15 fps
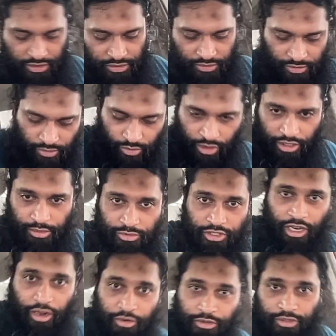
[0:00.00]
is. Came. Welcome to
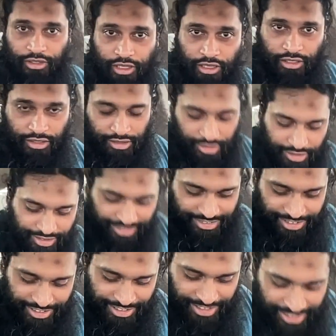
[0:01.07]
the.
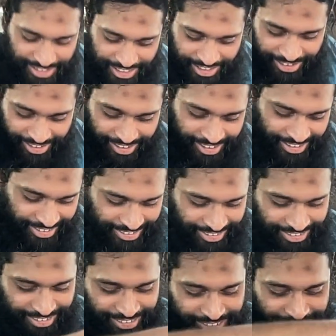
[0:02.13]
Okay. This is their
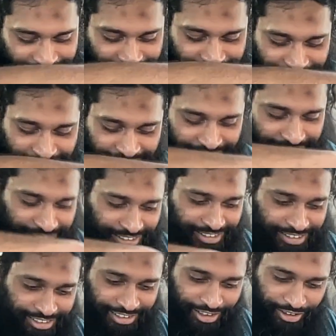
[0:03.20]
drink and
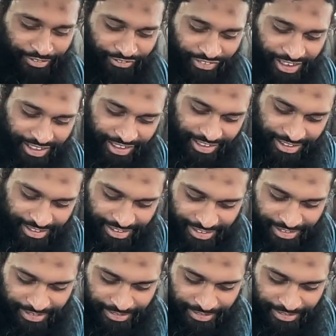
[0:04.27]
stuff, I guess.